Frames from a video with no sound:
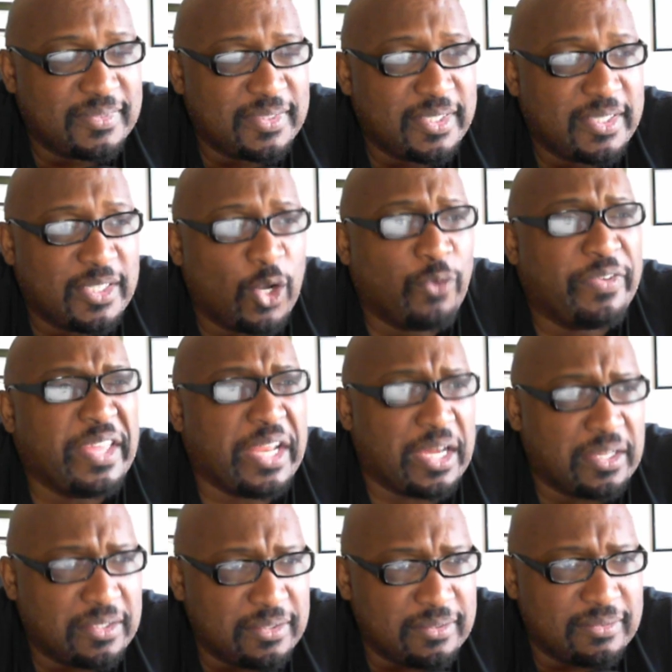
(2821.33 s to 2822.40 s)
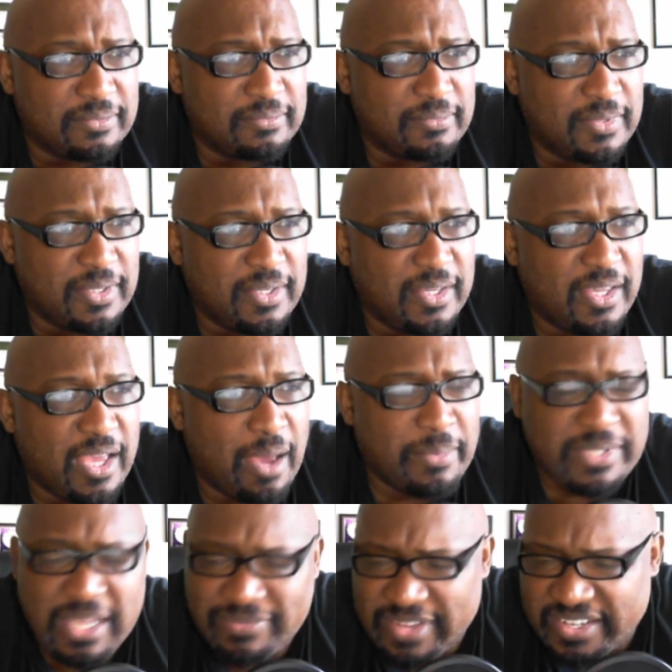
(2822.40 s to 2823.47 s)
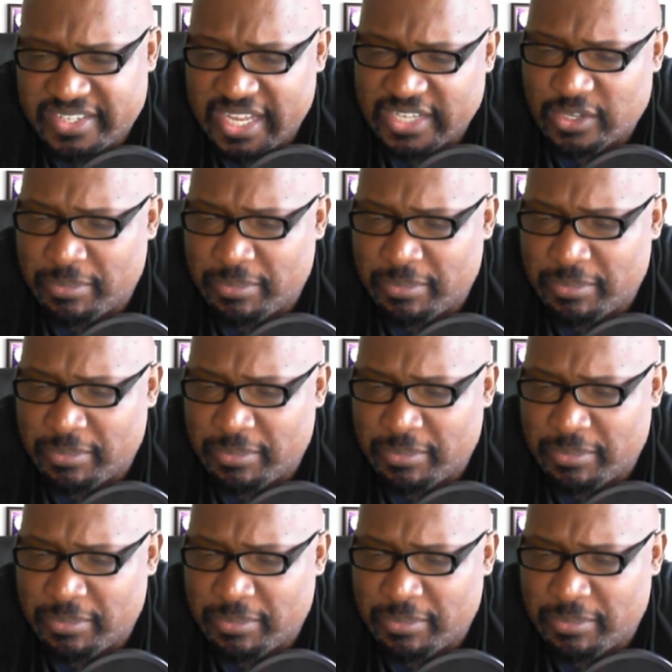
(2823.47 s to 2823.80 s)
Jovina. How many times I text you,